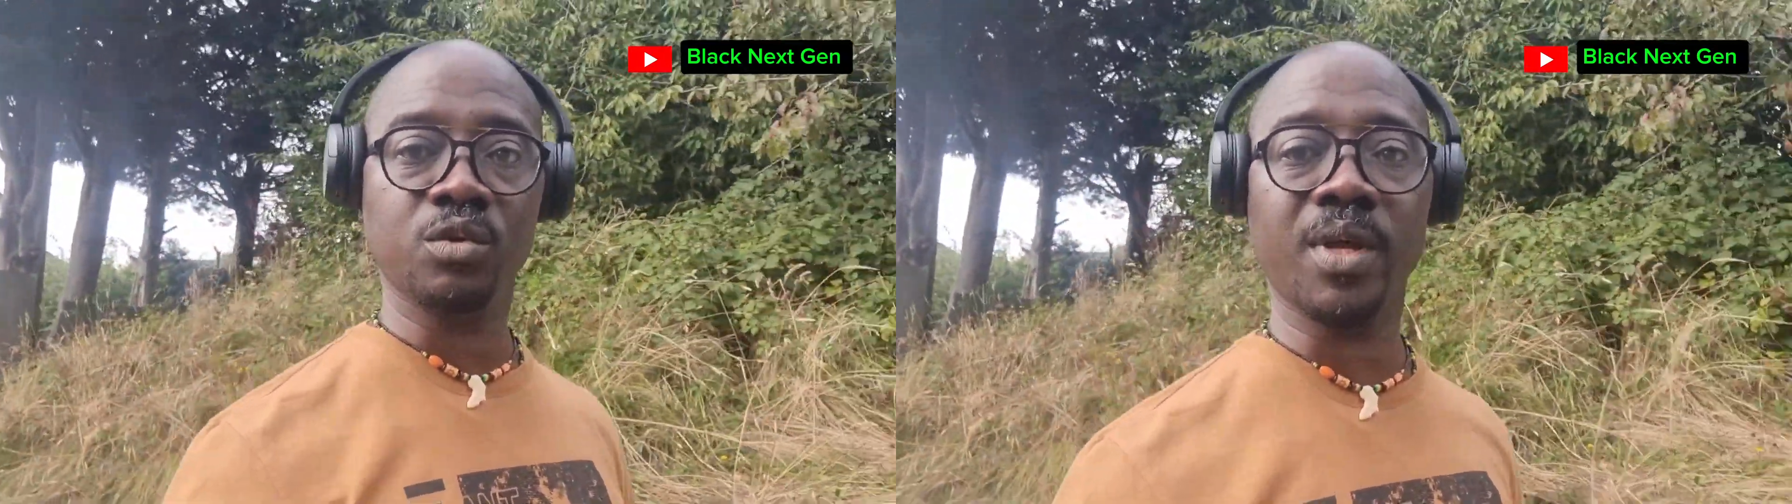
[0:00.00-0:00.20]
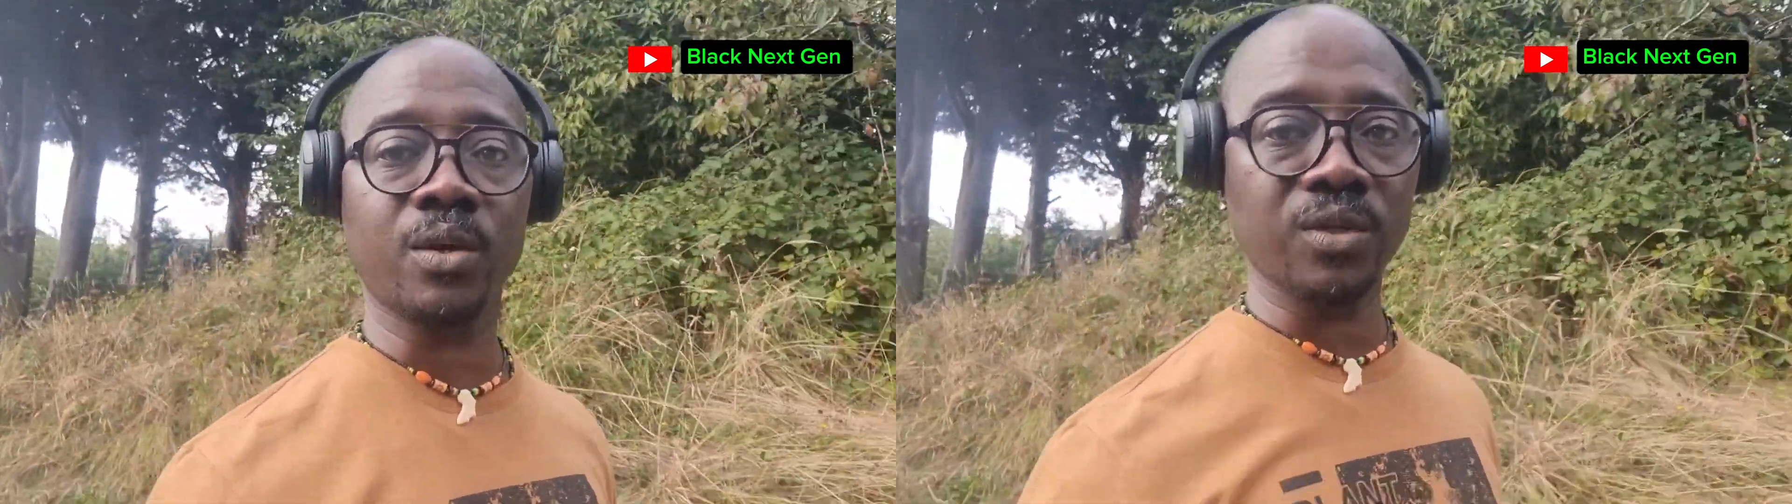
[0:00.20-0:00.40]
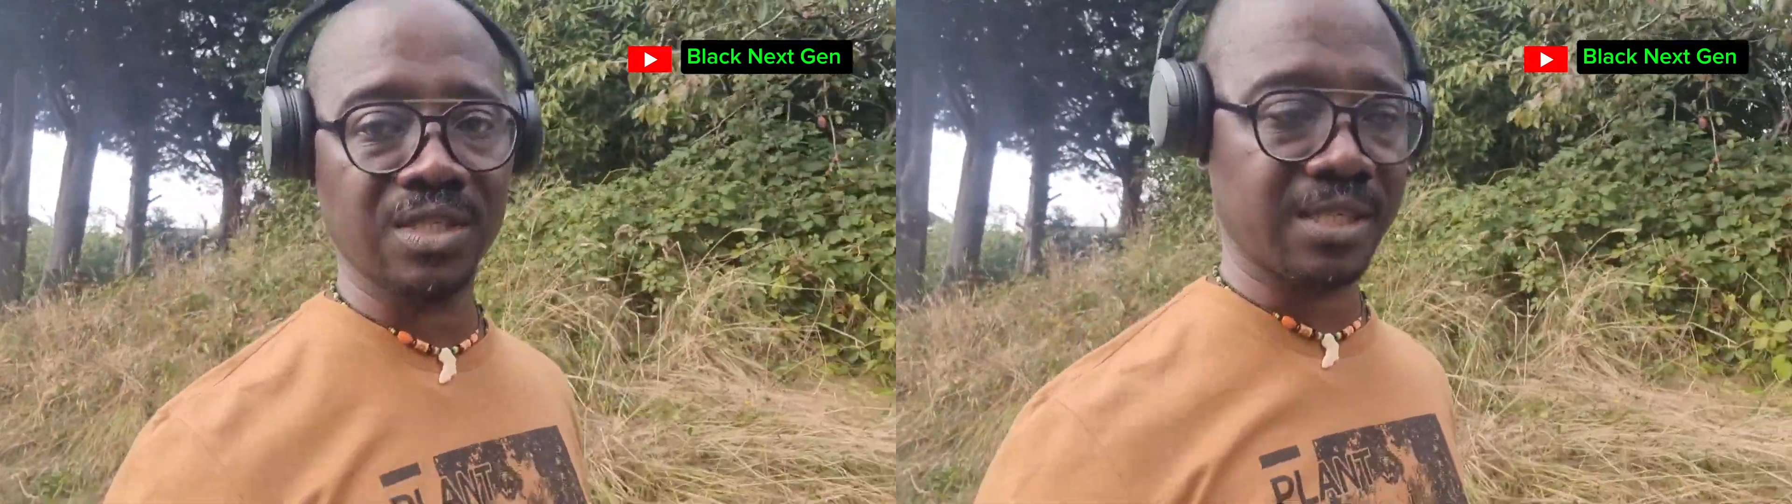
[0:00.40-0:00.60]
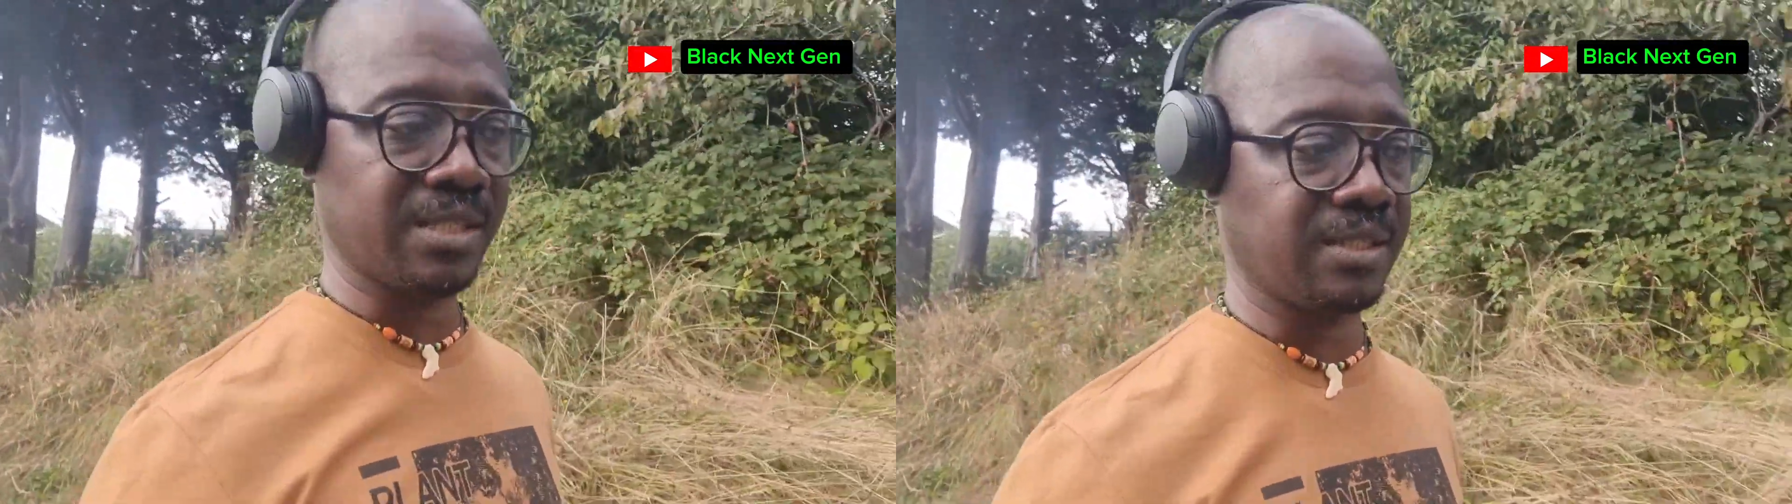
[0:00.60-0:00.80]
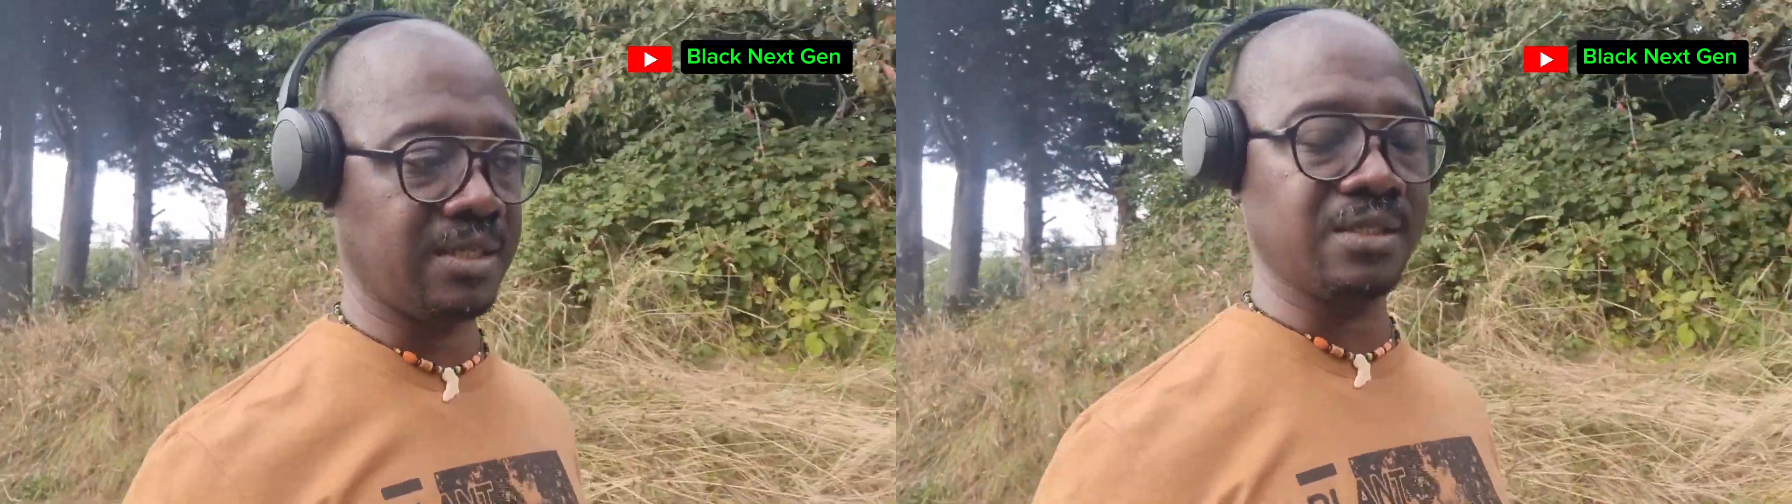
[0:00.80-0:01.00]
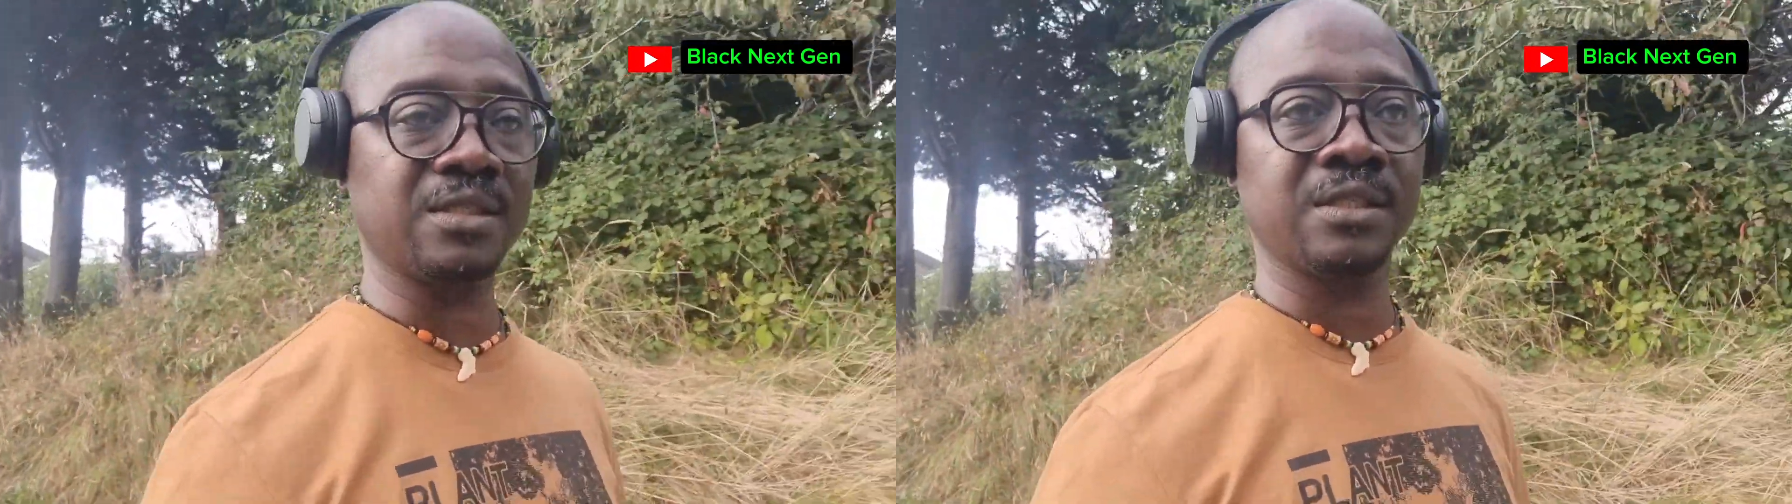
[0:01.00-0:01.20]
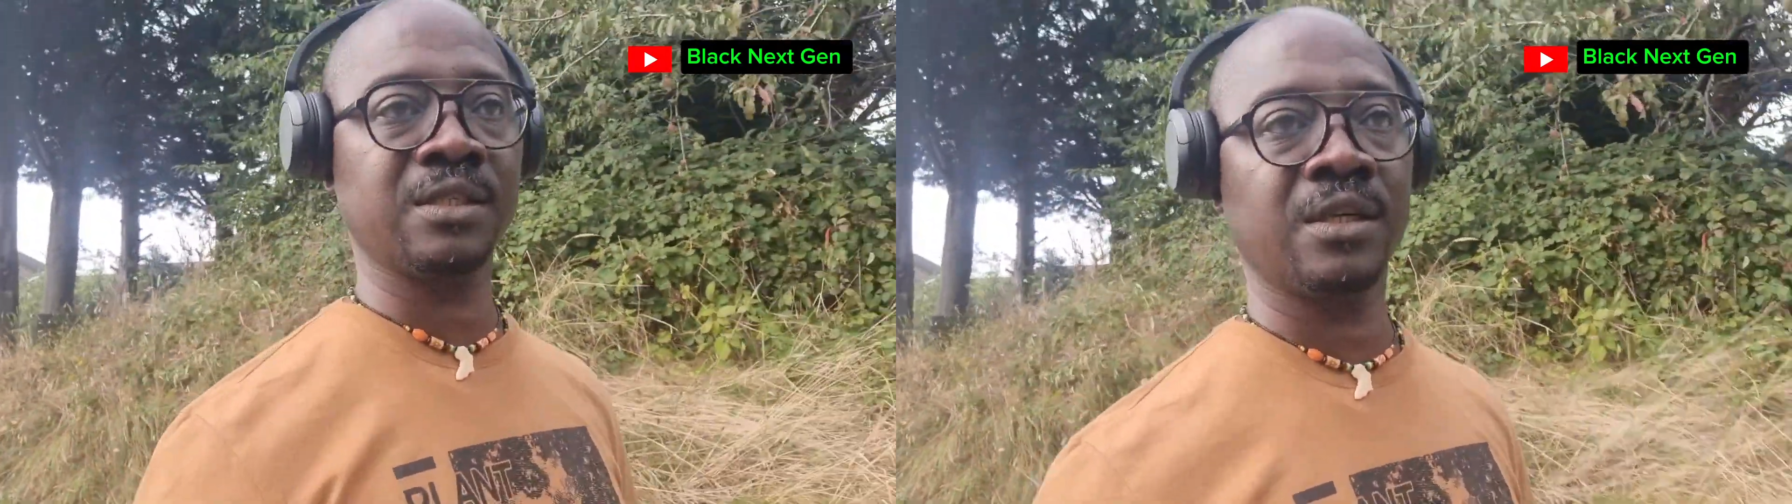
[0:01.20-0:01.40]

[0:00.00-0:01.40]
be good citizens